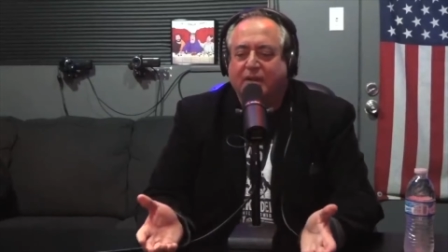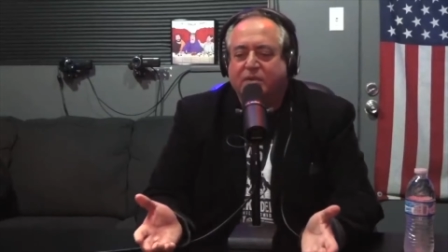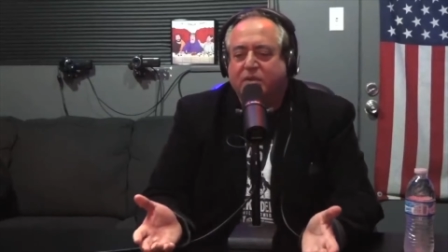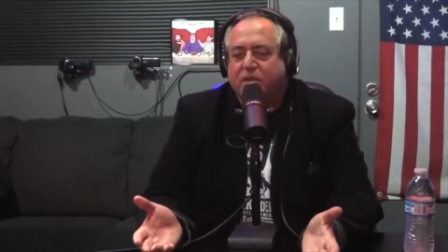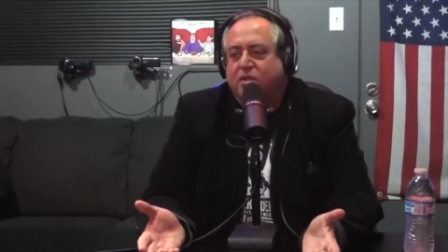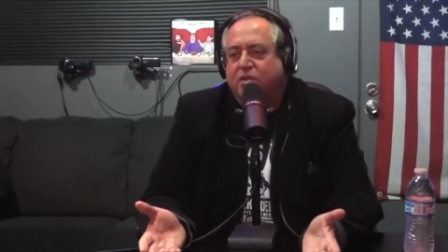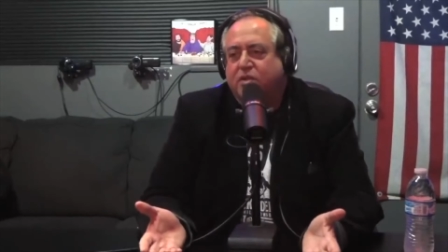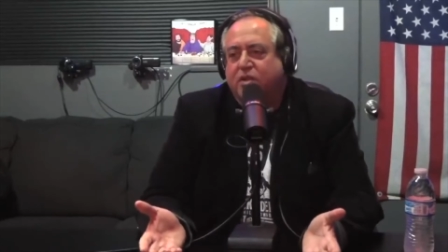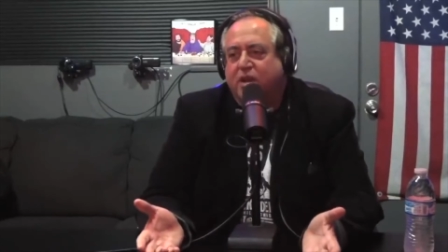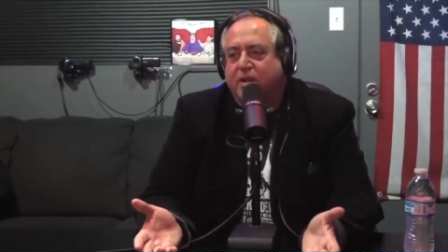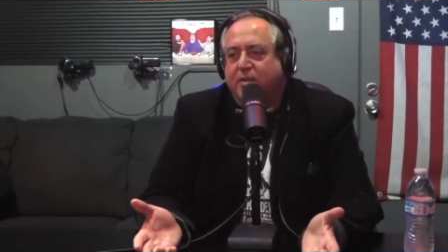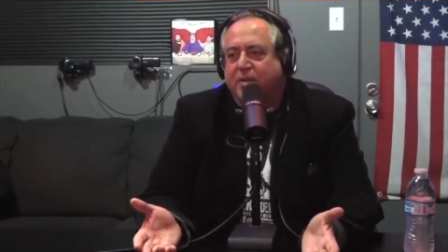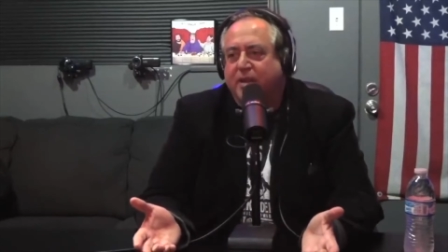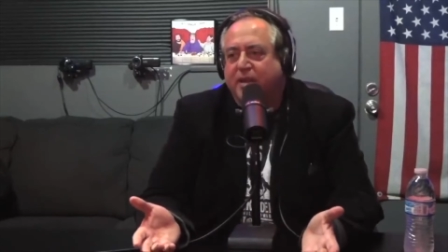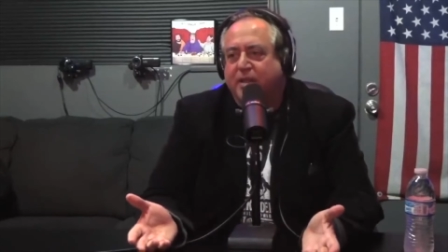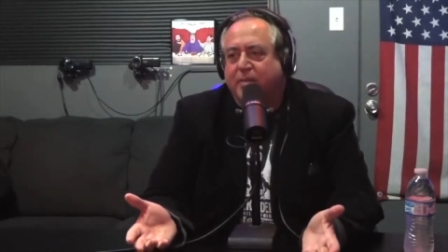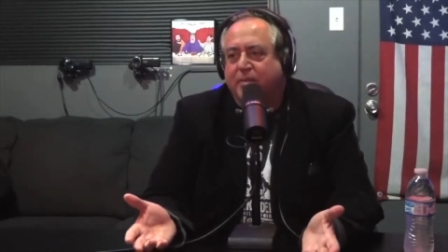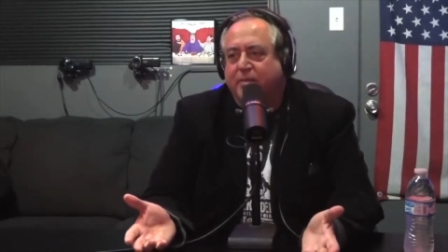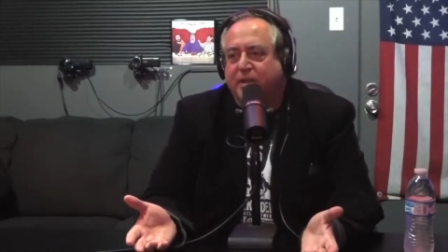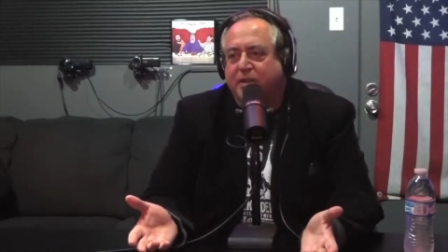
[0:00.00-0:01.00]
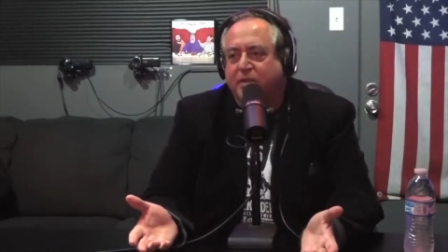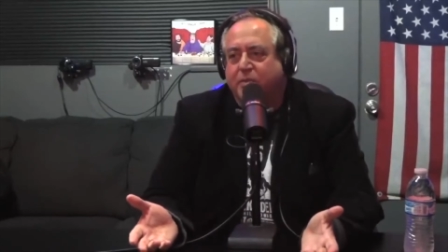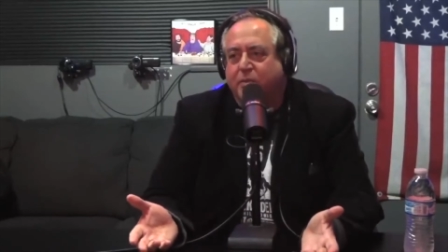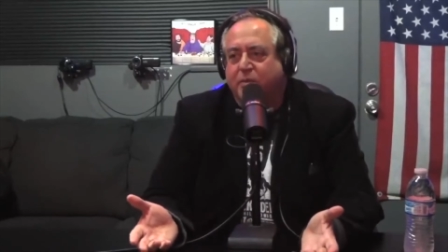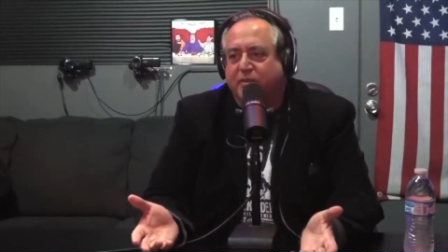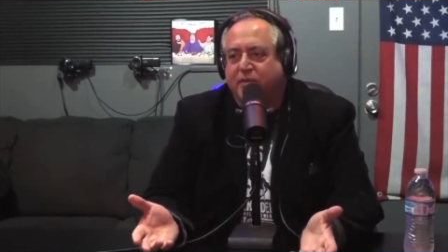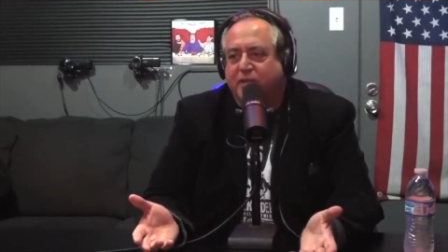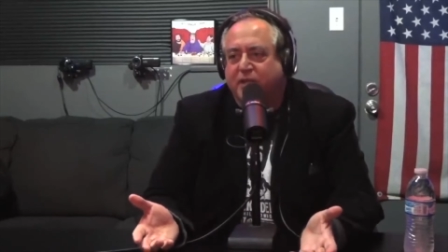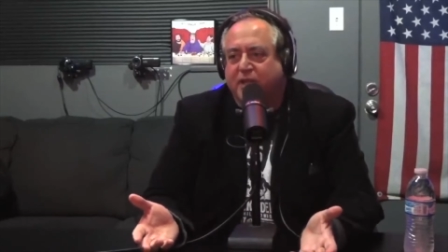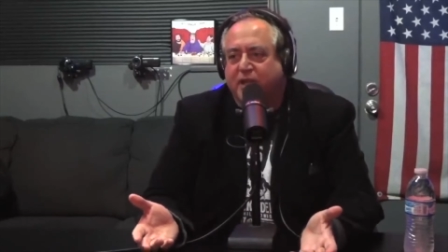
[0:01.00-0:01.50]
Just trying to make the best
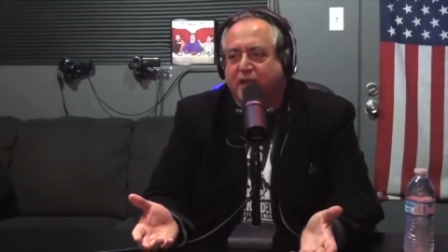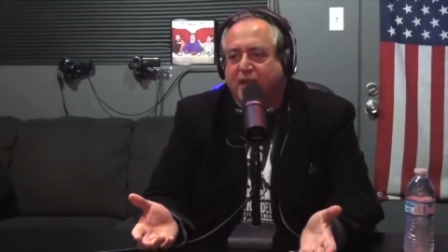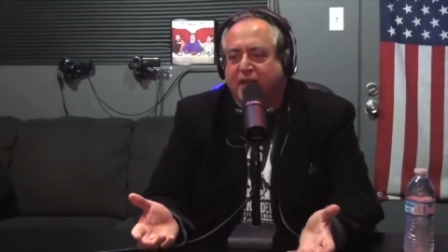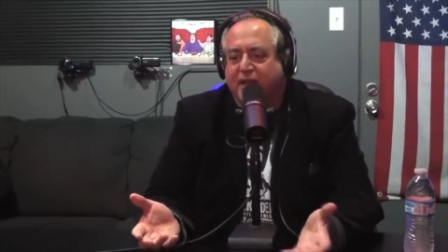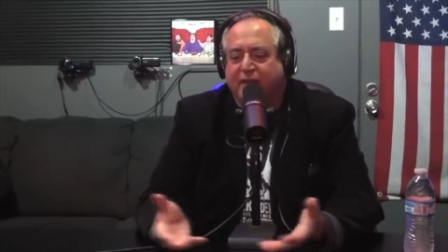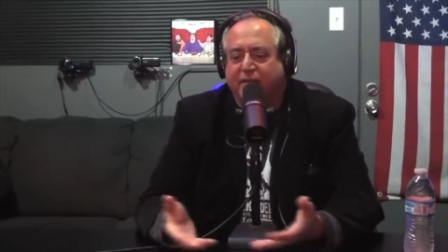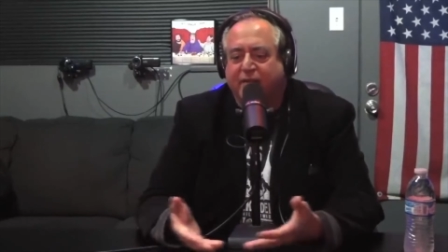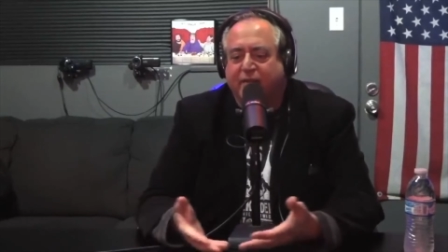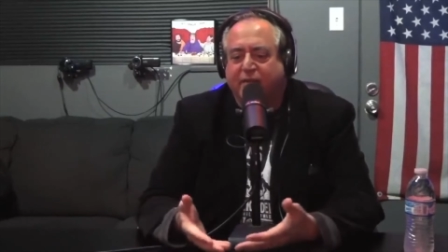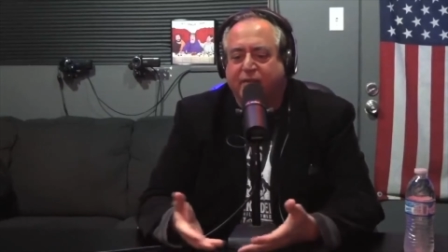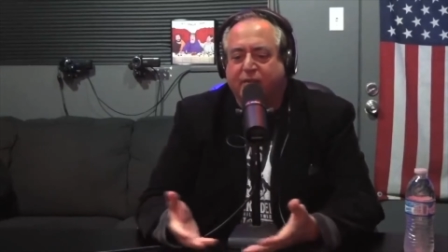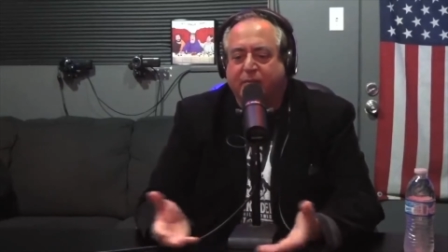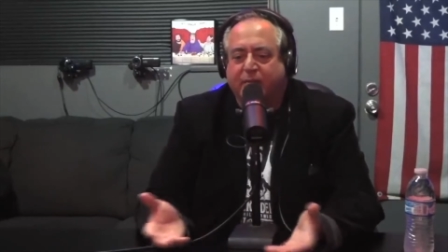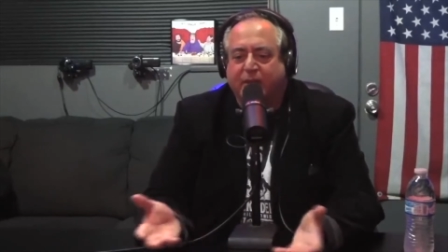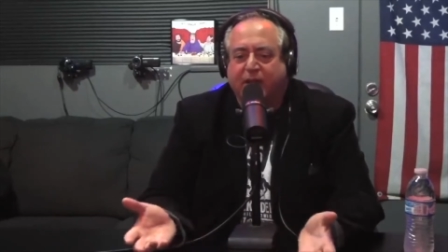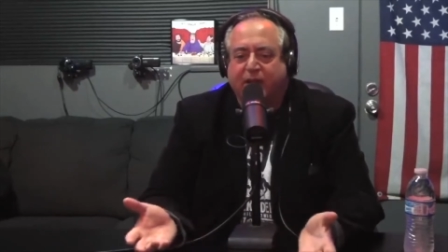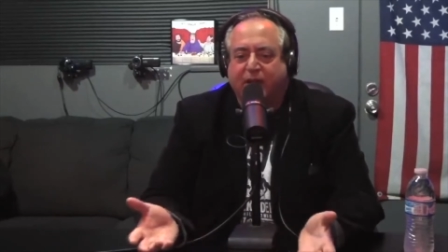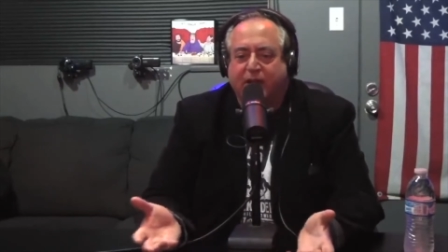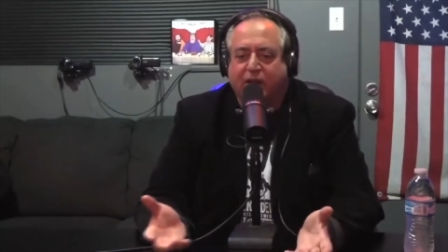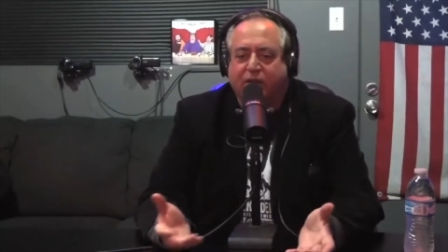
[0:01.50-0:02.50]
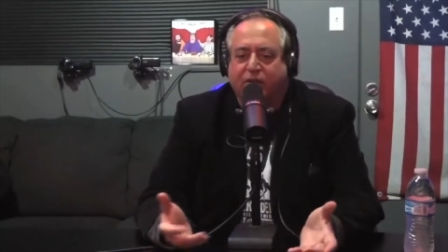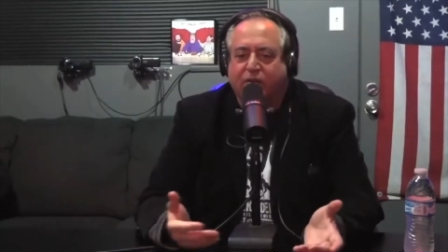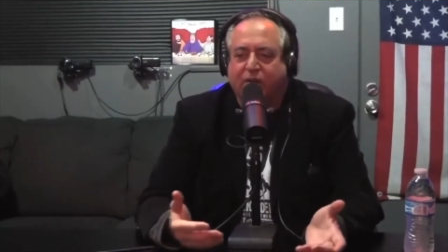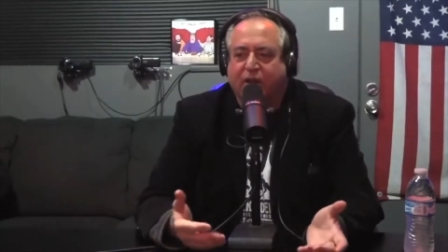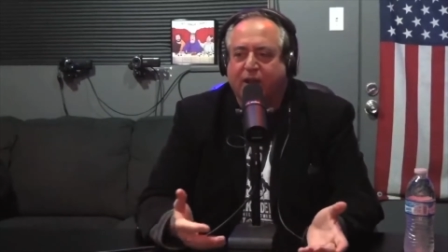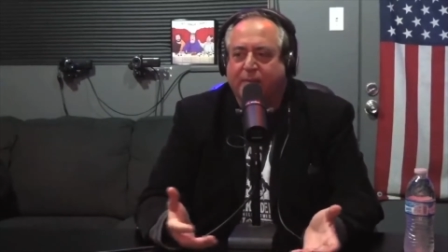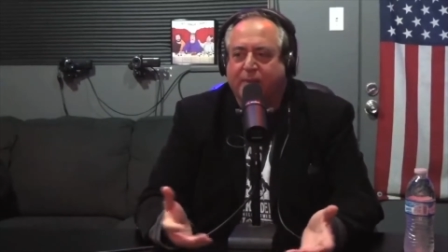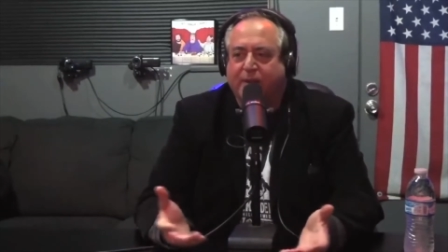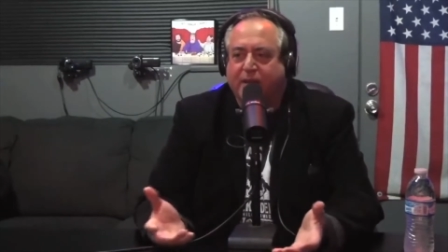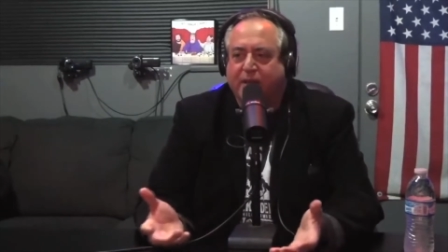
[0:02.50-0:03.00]
movies you can, even if I'm making a
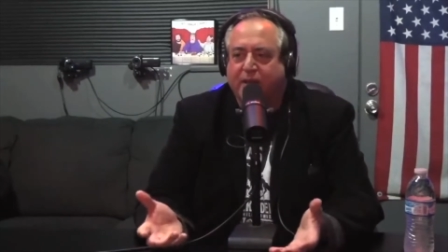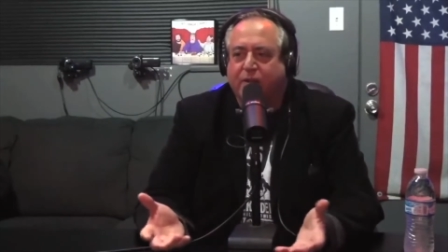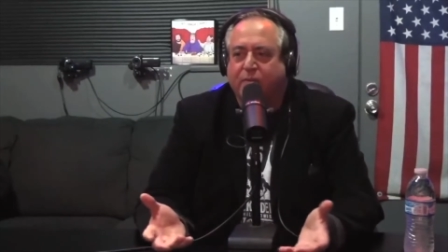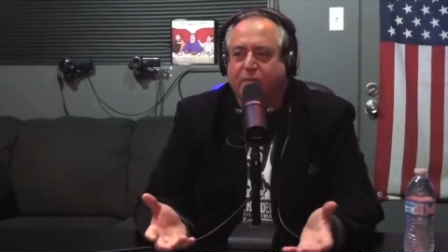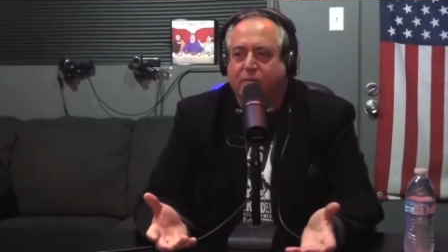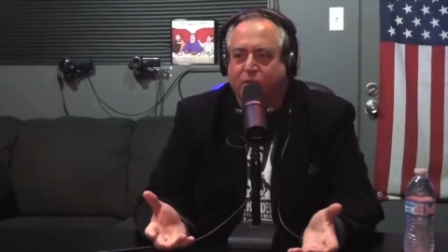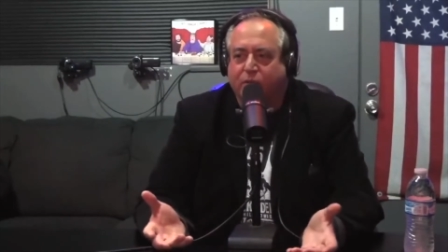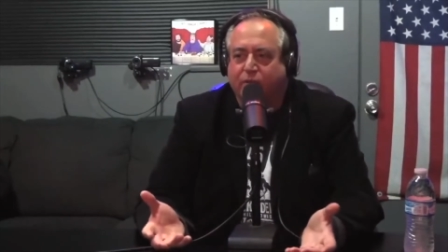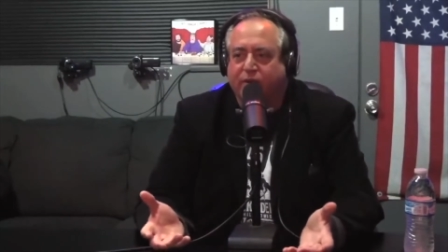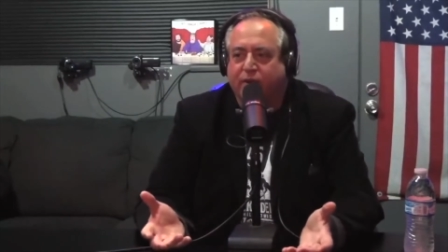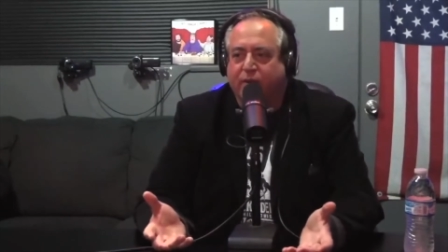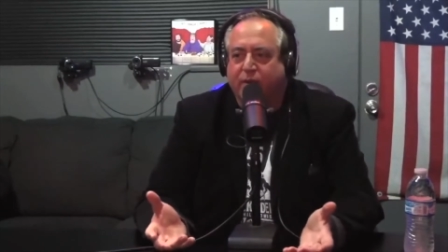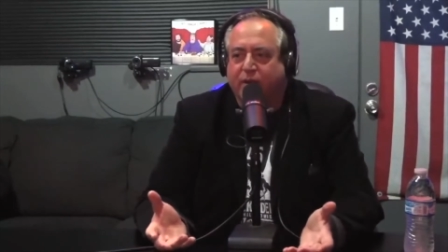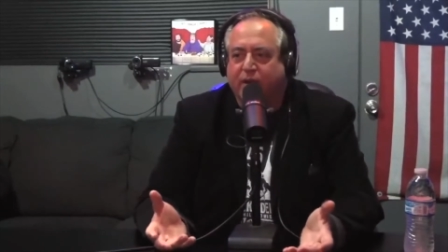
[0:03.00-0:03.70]
crappy little movie.